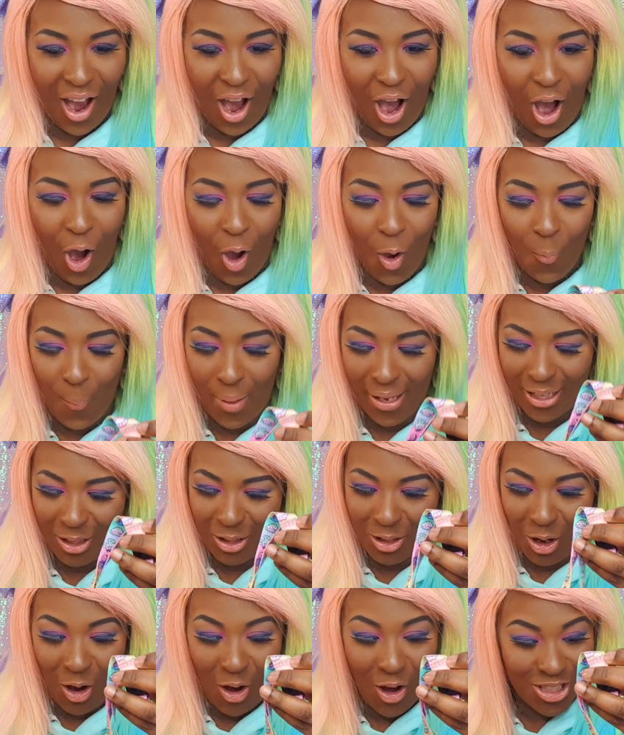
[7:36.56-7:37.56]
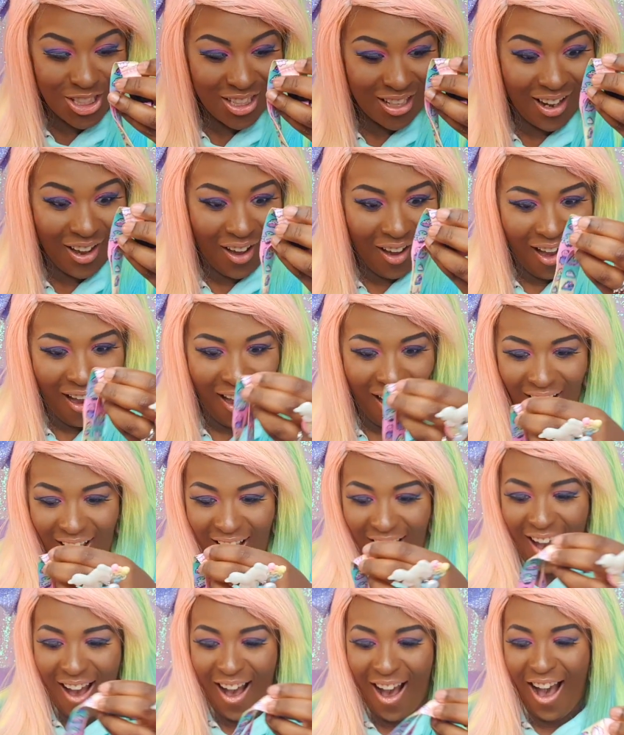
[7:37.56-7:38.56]
Oh my gosh.
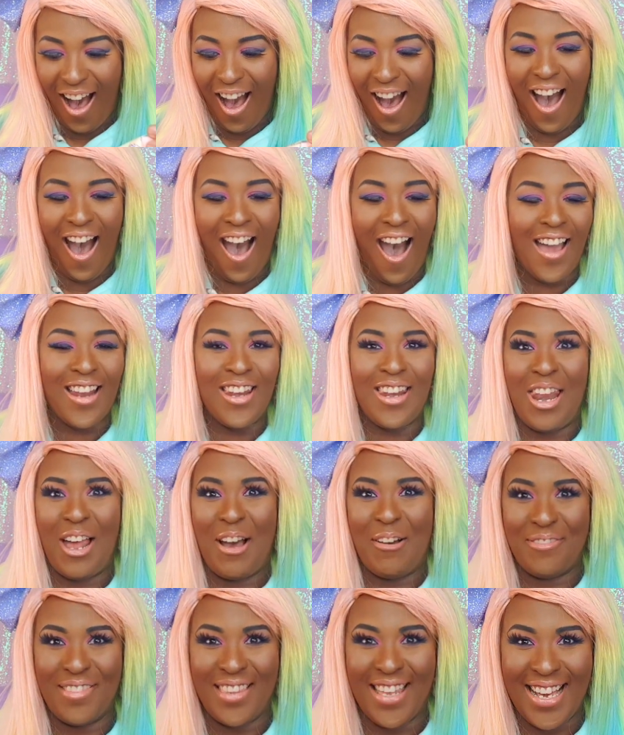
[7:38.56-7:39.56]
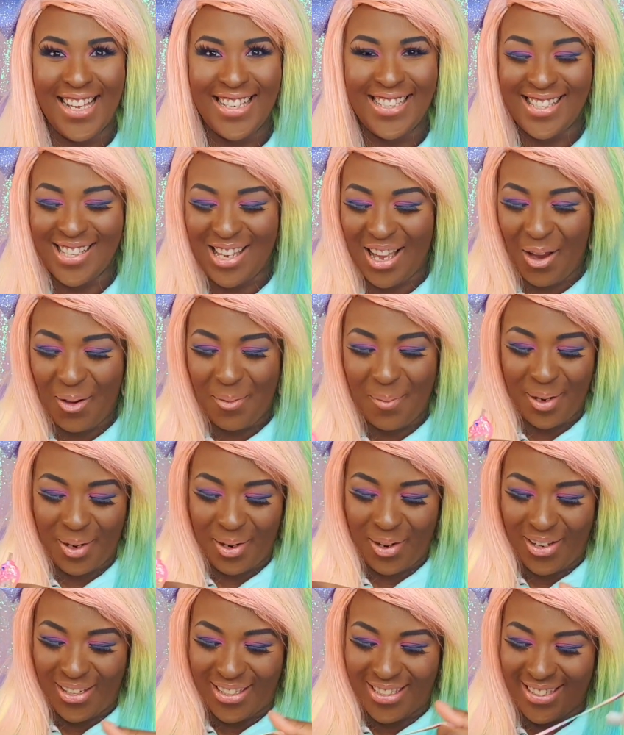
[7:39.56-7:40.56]
I love this. Oh my
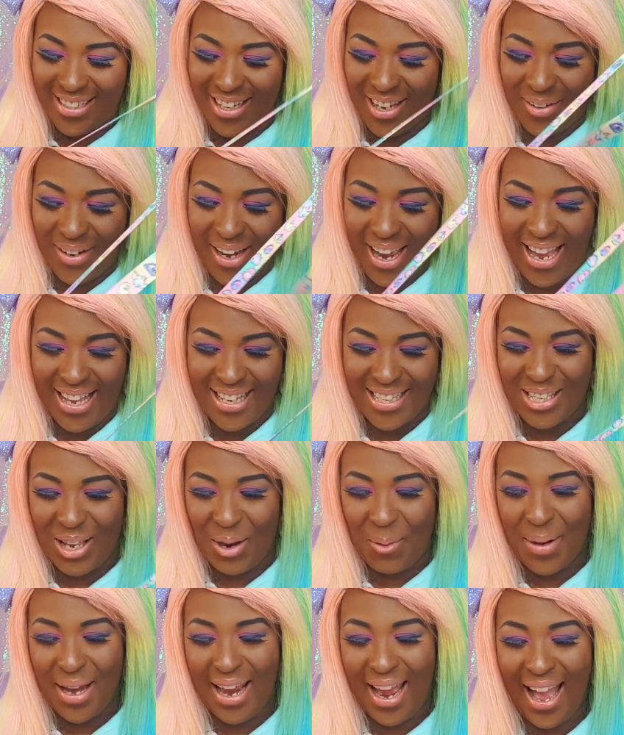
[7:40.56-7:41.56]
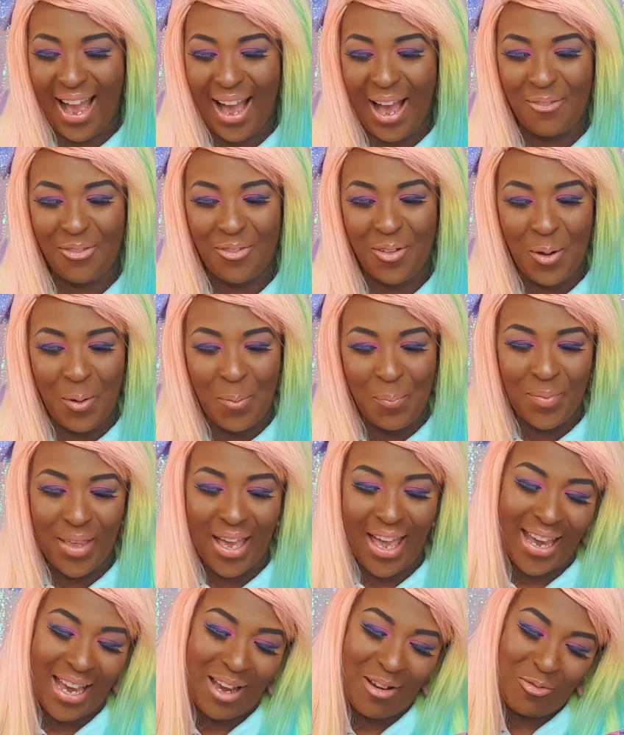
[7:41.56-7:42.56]
gosh. Okay, so we have
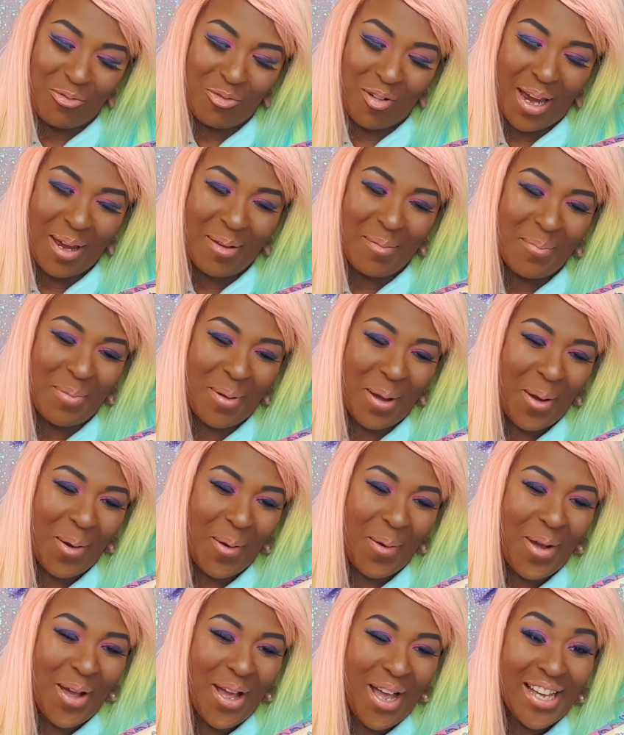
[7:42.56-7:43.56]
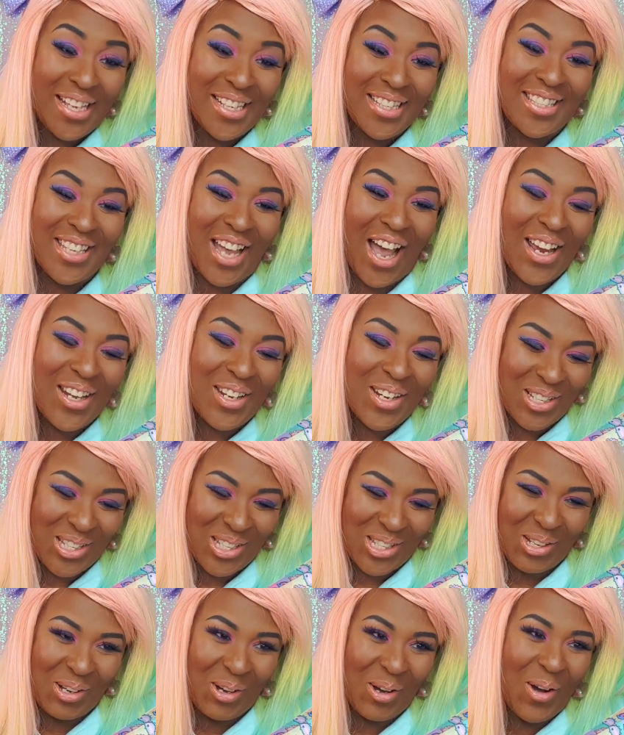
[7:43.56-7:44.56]
a rainbow
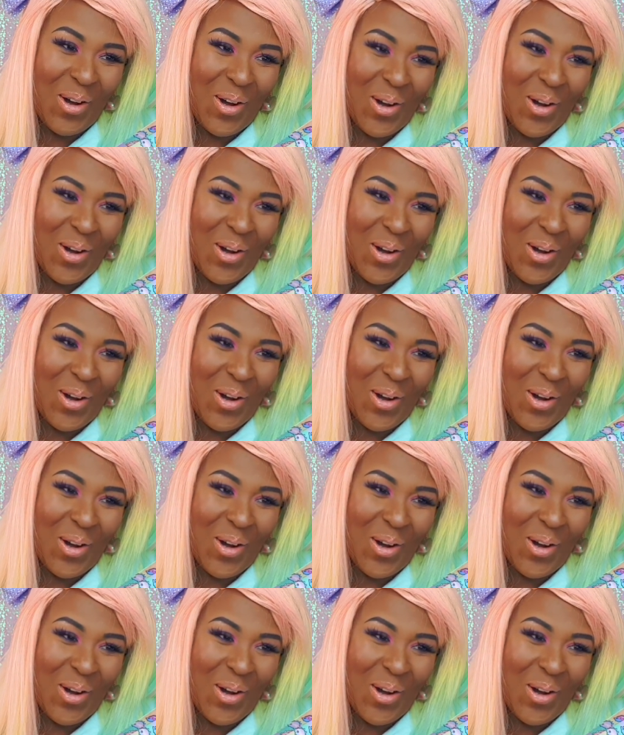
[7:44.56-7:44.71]
dinosaur.